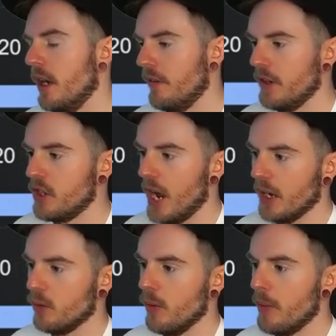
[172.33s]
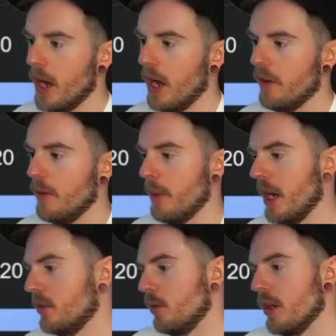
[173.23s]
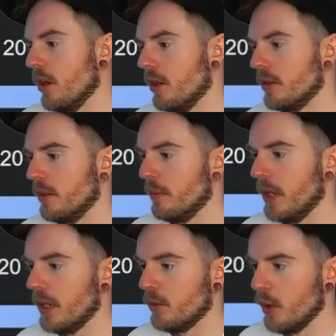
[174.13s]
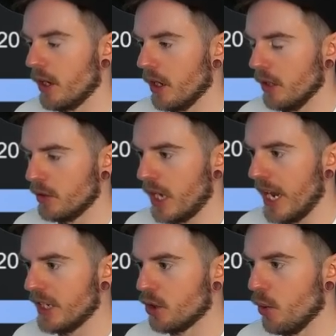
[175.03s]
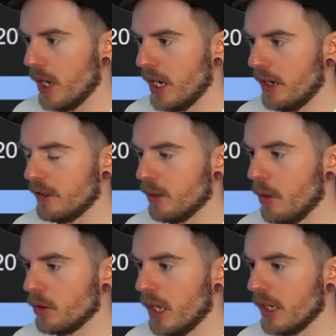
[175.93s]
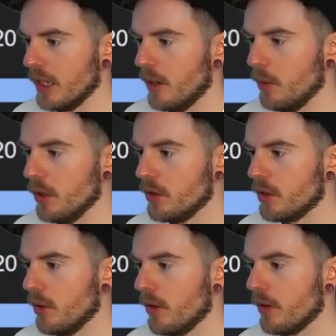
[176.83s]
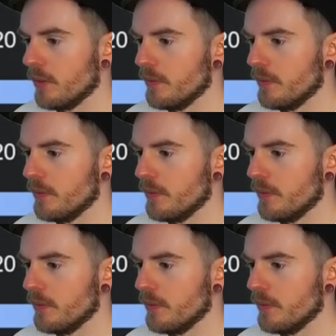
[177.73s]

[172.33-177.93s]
If he checks, we bet. If he bets, we call. Simple as. We're going to lose to ace queen here is the most likely hand we'll lose to, I think